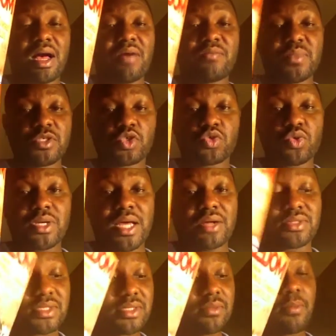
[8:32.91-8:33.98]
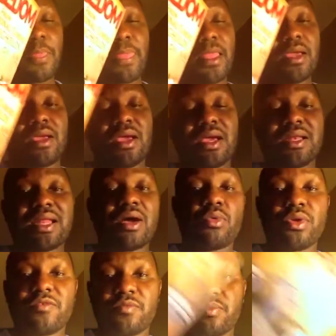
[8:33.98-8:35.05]
have been sold out and now
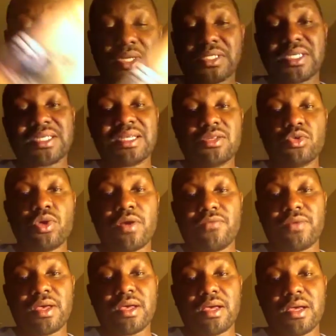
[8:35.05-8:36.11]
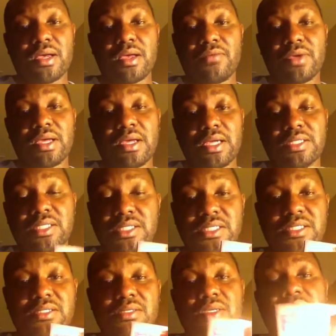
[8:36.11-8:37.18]
we've printed a new uh, uh, uh
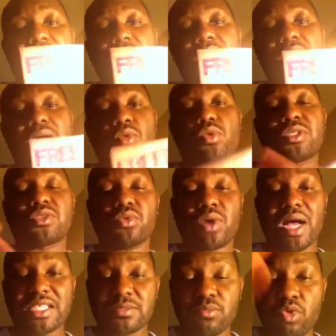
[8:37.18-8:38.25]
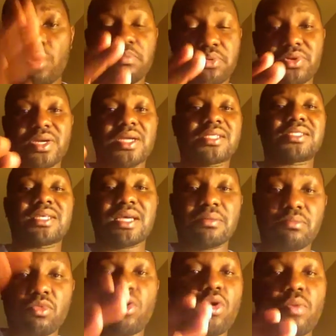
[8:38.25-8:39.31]
edition uh, which has more prayers and
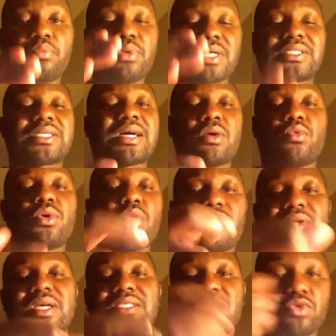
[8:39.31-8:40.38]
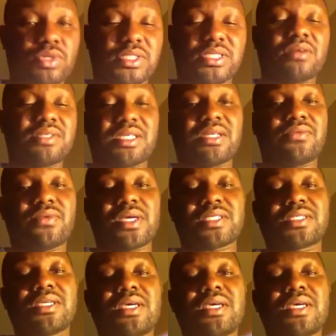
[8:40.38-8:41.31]
more practical way of getting yourself deliverance